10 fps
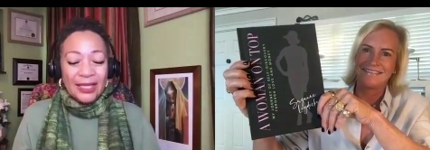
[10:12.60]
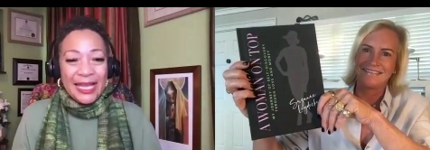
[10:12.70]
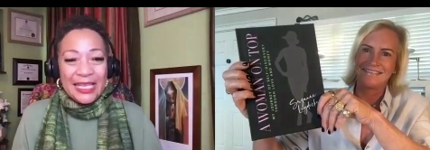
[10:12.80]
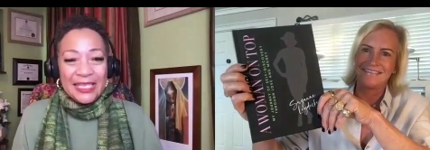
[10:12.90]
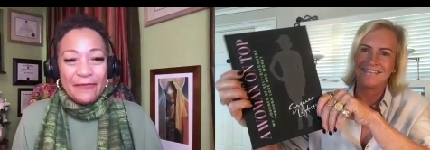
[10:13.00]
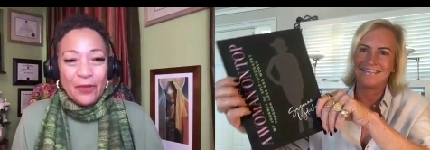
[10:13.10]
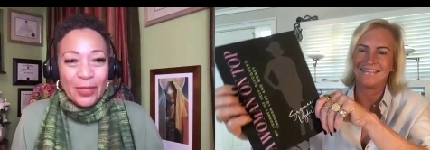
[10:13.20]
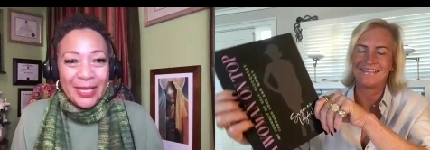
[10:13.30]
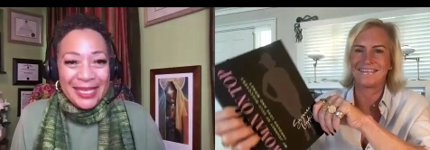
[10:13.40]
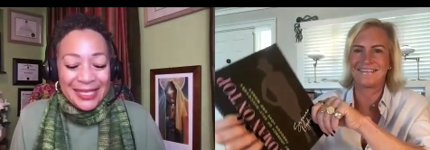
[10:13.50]
Speaker 1: ladies, if
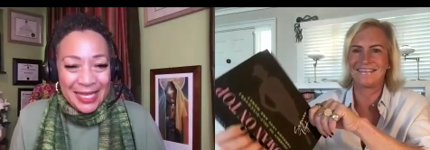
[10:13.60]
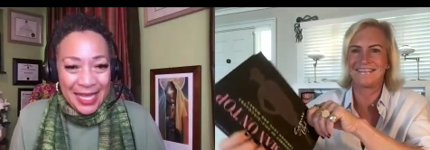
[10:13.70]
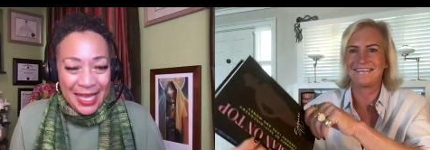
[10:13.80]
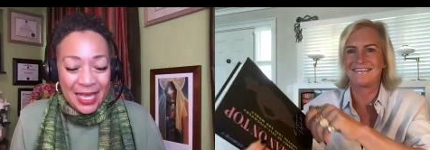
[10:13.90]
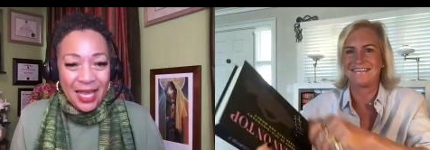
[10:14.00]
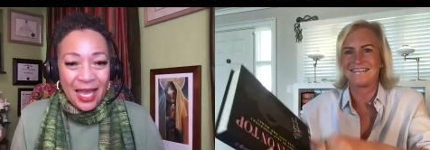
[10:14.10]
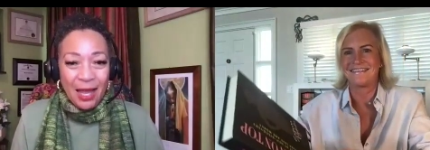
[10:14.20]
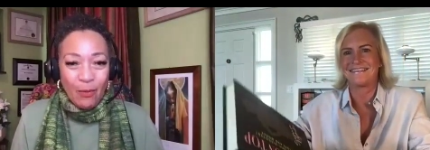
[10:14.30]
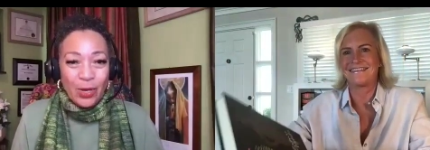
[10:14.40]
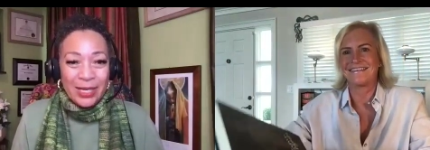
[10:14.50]
you're listening,
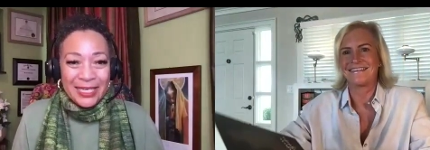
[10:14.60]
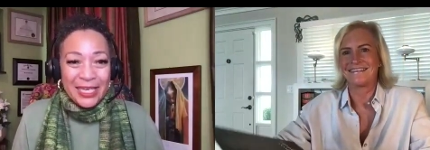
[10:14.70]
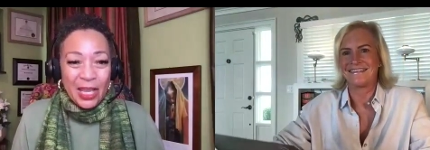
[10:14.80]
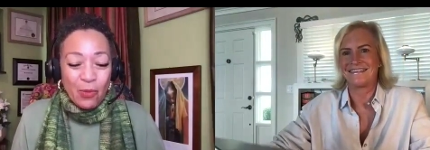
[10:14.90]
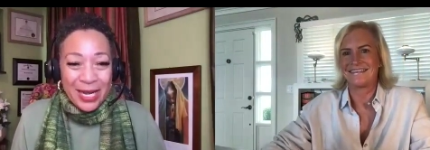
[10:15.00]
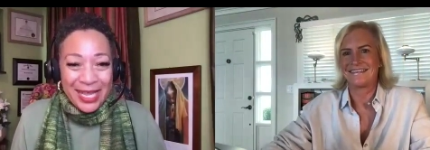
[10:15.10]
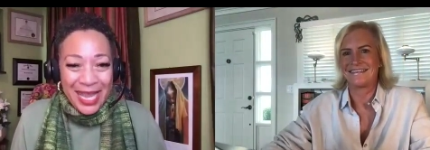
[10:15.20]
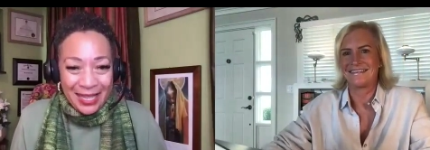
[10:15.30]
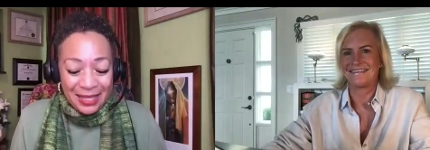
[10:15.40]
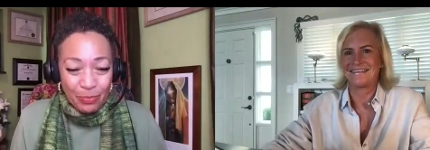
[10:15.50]
um, we're going to tell you where to
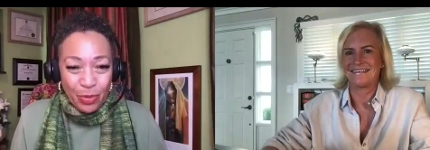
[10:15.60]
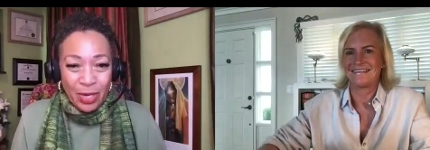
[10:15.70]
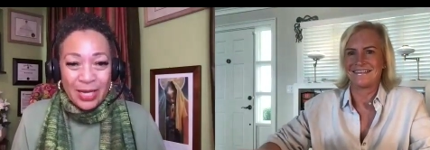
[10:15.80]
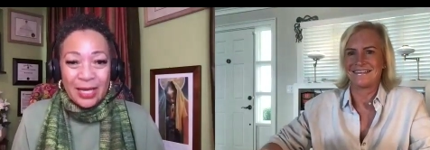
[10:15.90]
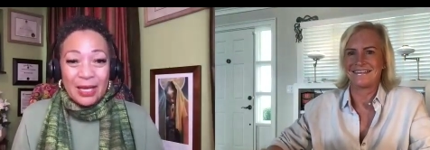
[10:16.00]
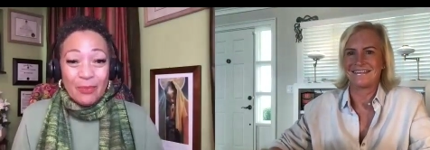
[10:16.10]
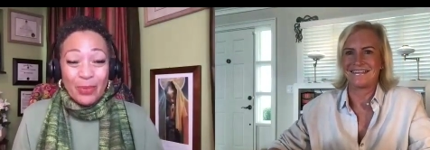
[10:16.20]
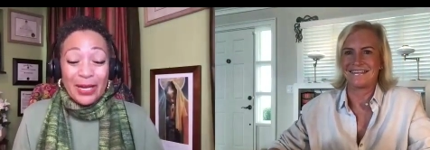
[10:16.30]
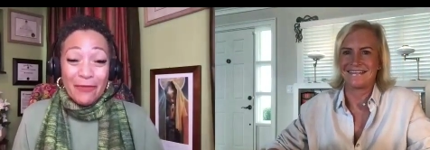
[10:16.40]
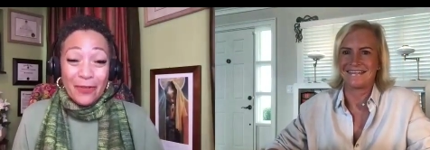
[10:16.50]
get the book.
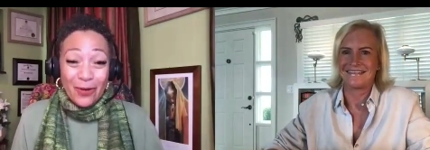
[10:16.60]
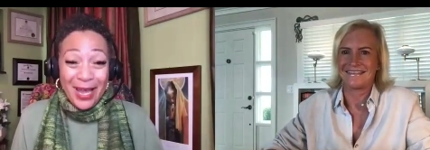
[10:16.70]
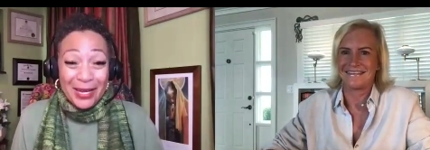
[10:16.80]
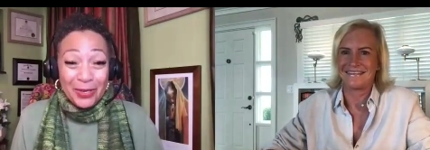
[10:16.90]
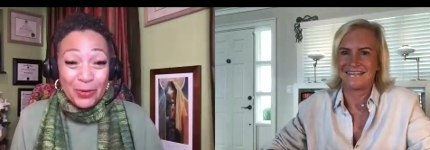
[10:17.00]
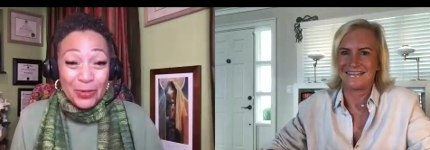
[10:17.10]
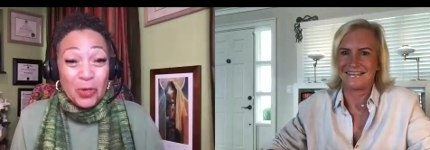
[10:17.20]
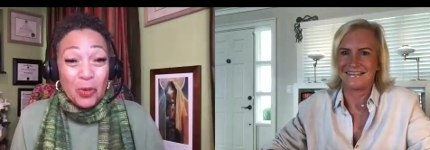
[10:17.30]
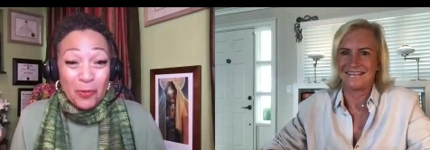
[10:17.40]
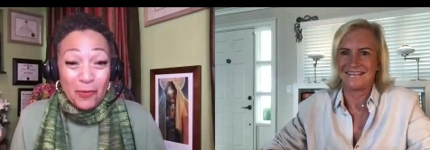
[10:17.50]
But if you're on
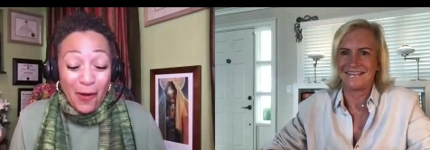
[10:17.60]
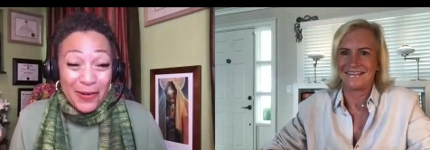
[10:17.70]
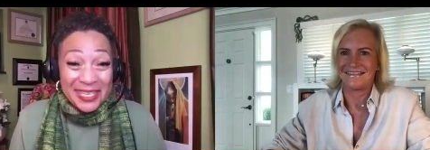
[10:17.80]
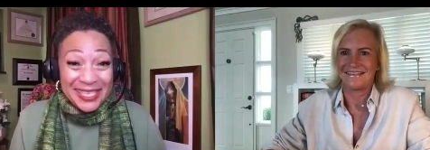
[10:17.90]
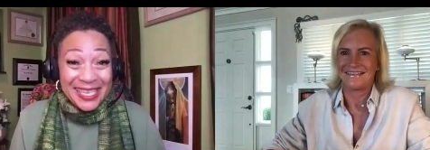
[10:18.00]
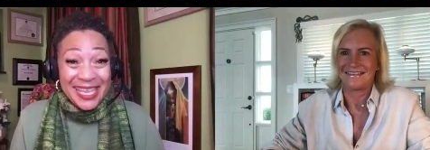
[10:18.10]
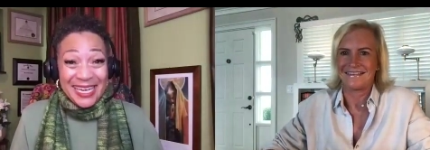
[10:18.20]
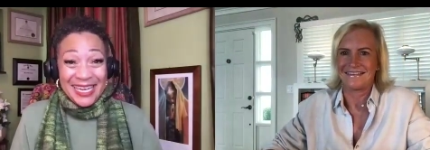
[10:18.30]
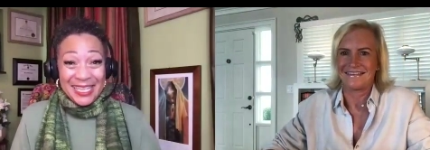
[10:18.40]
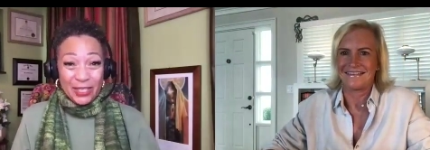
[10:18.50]
YouTube, you've already seen
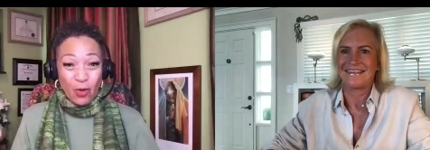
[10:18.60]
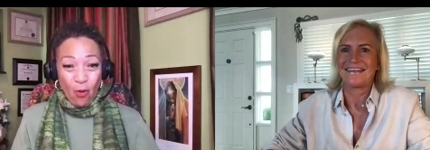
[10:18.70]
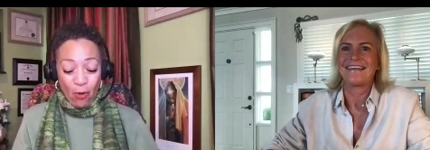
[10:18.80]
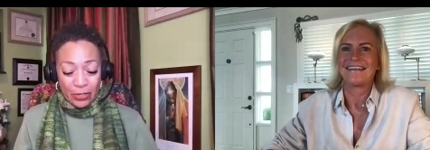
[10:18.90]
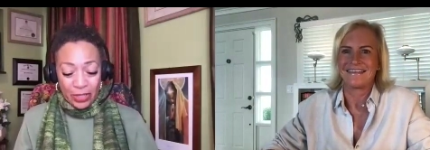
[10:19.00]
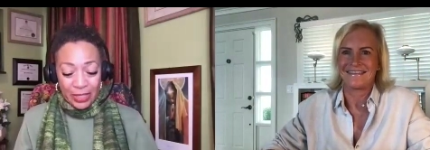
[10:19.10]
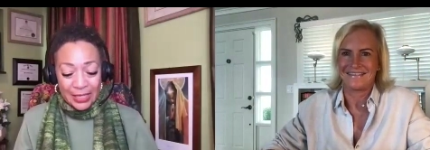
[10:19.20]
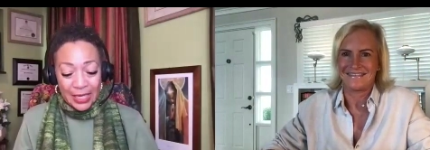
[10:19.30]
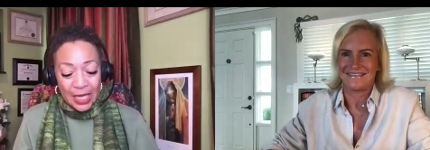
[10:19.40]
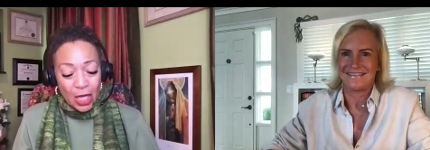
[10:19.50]
it. It's
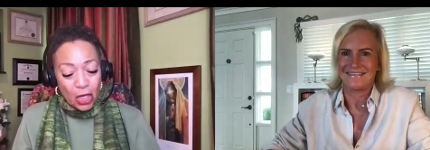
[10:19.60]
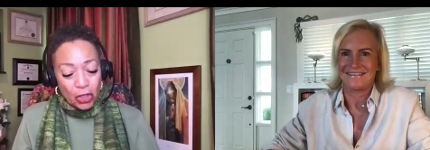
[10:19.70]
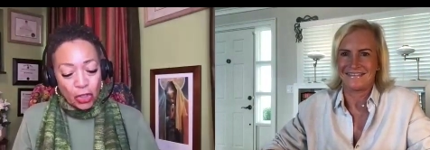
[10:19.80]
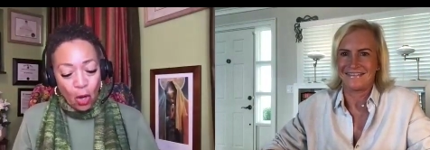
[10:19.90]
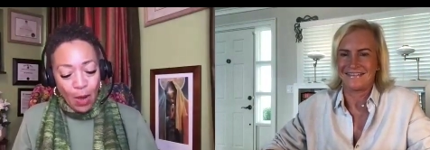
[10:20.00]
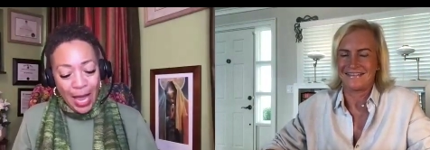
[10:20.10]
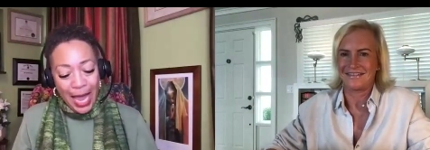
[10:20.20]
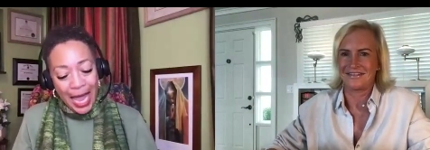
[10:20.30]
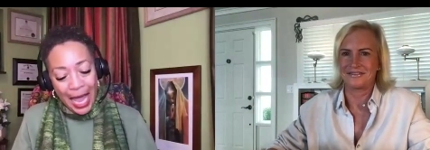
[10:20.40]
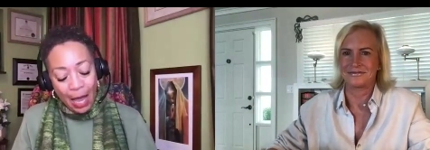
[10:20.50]
gorgeous. So
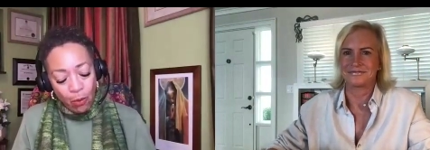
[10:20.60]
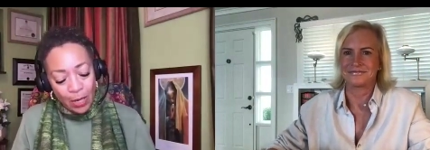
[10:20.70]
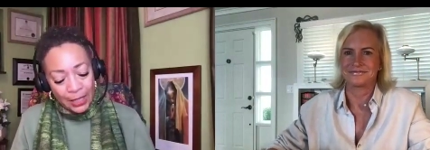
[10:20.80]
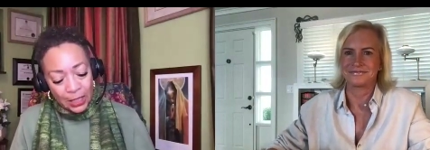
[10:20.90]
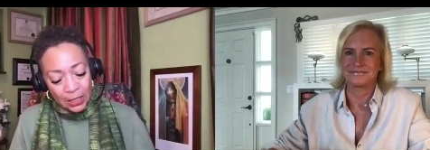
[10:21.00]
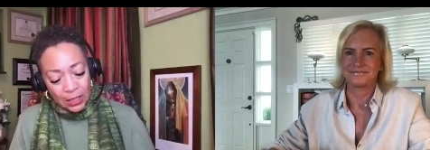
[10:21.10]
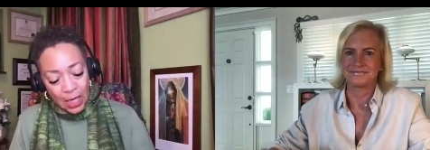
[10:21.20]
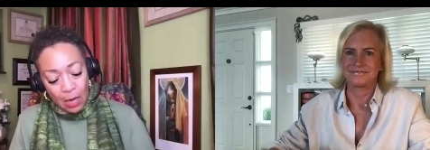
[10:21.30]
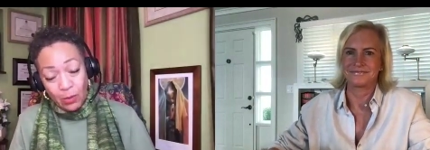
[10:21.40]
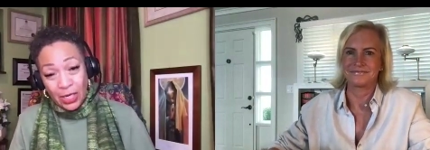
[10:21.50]
I want to
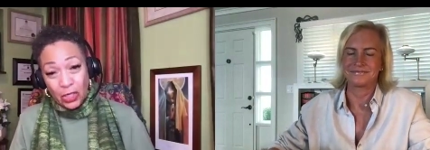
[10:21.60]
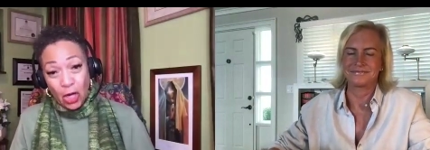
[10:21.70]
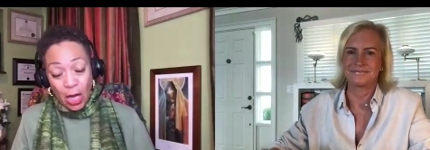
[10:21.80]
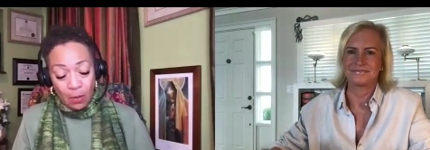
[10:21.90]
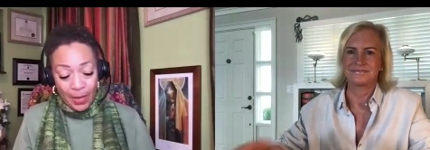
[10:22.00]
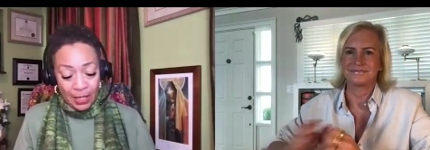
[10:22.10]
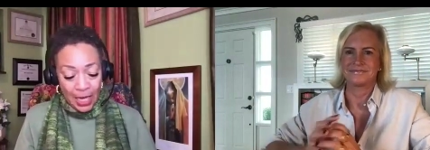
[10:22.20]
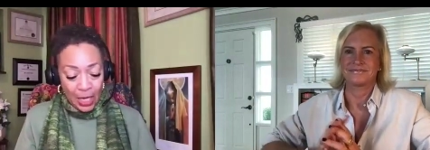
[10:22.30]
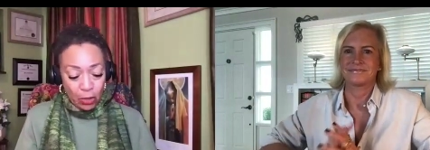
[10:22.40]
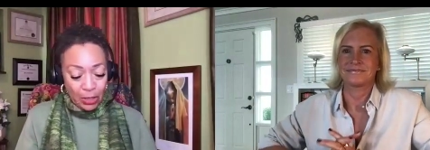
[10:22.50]
I want to talk about
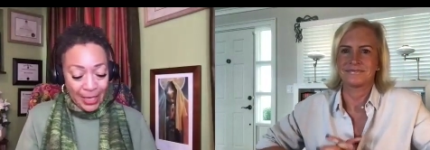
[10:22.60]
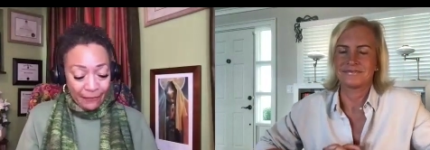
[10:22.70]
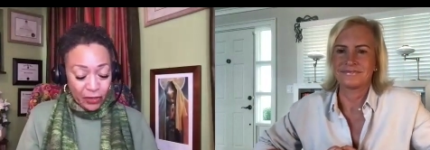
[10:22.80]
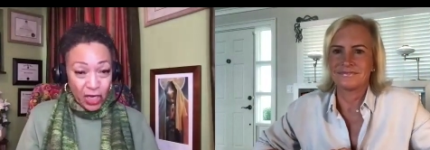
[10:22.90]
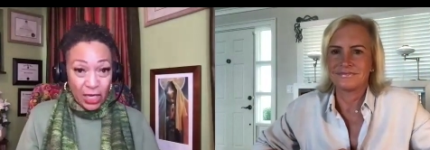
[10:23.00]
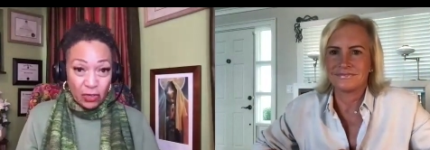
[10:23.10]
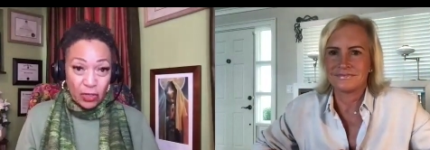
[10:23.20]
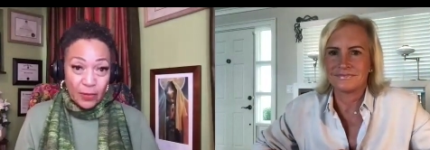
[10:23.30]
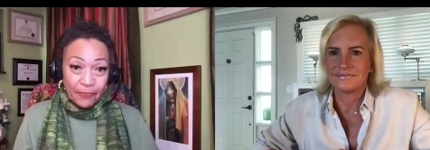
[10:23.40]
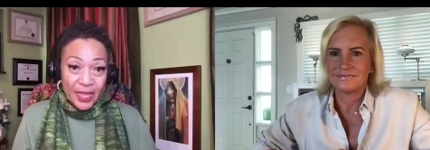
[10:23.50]
how your life
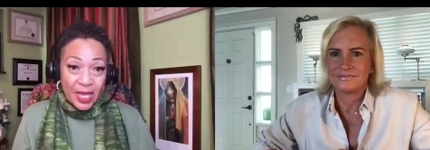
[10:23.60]
changed.